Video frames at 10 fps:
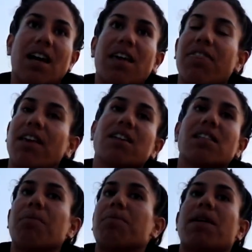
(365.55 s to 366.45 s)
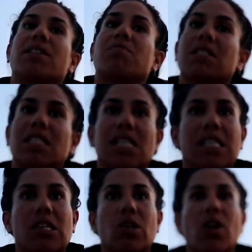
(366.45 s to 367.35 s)
I think it's everybody's
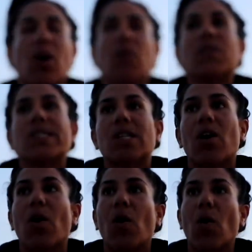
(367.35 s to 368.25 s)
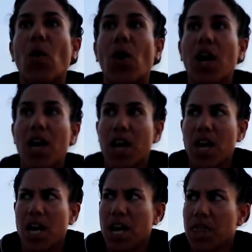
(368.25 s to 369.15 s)
business, you know? So
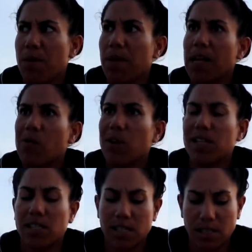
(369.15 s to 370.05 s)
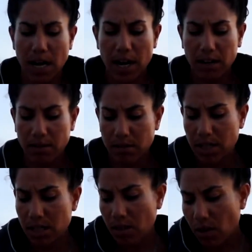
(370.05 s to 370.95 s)
in the beginning when I start
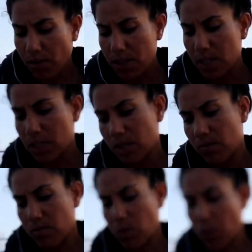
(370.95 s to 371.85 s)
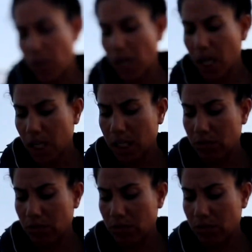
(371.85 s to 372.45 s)
all of this work,